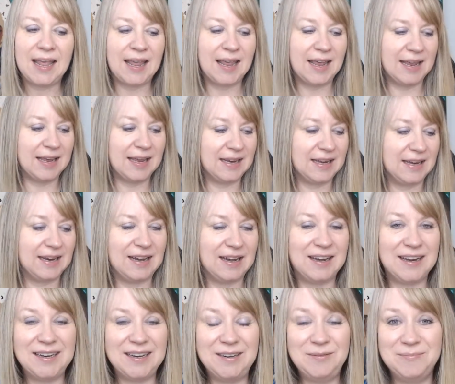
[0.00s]
And
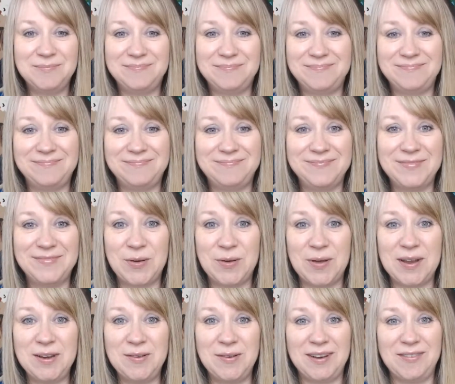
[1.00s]
I'm
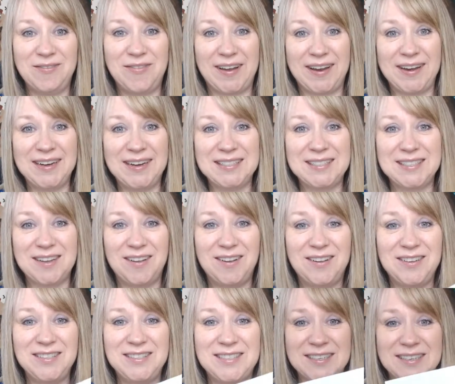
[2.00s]
going to invite us
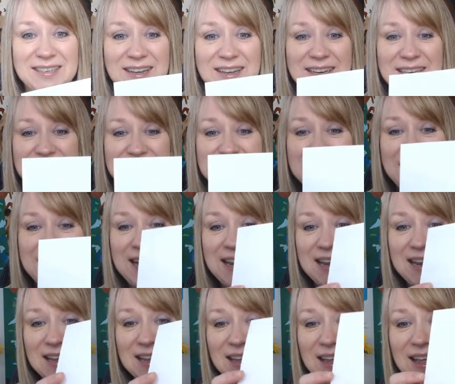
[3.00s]
all to kind of
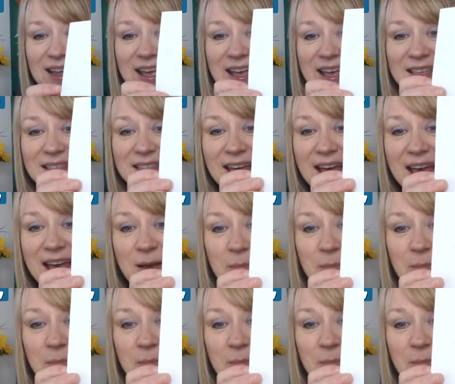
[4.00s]
take that